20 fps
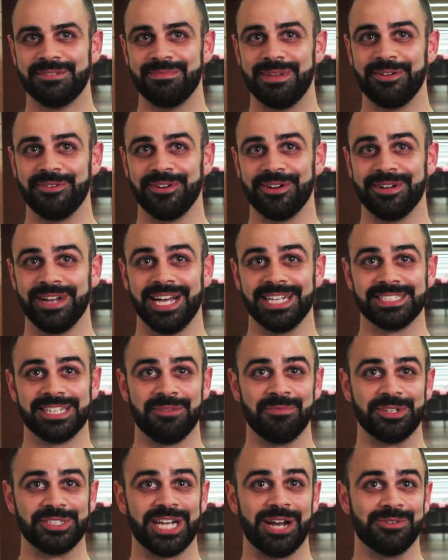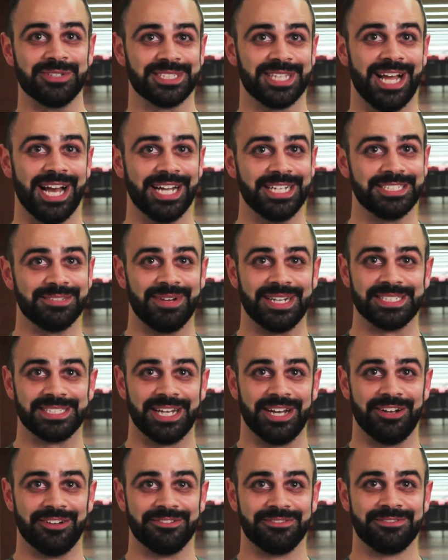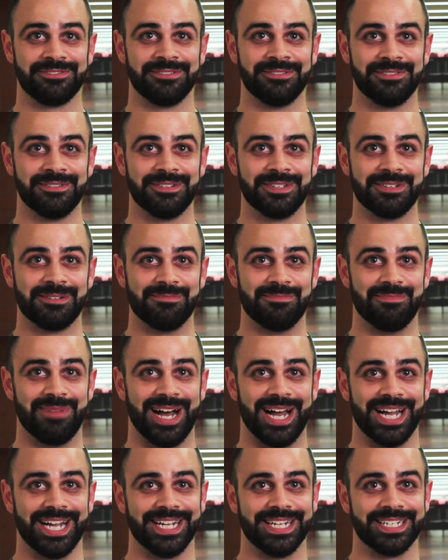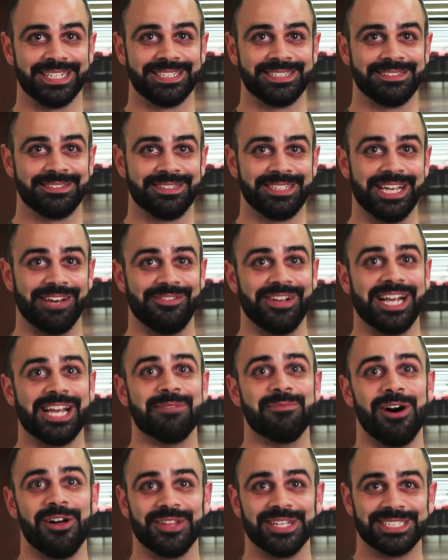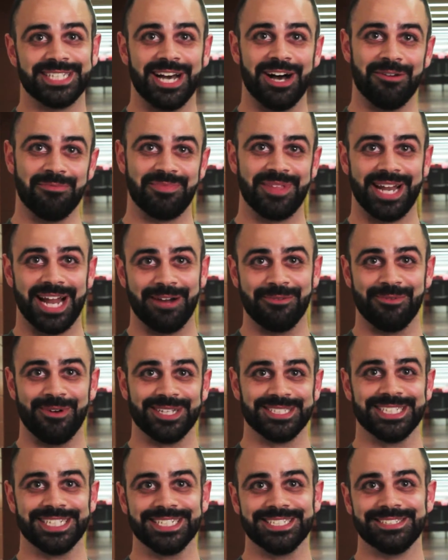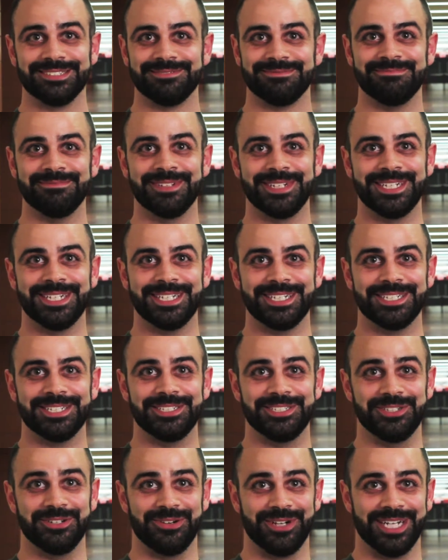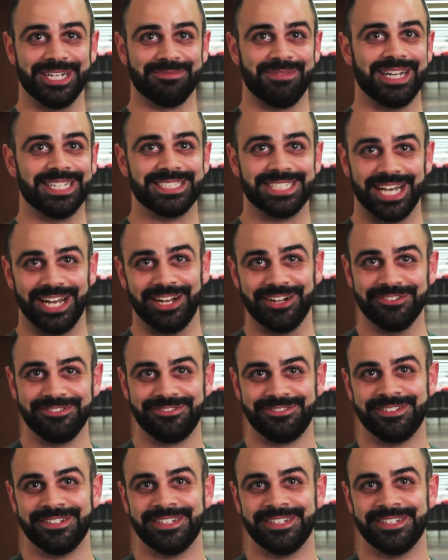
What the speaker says: made me realize how much I was lying to myself by giving him all this help that I wasn't doing myself.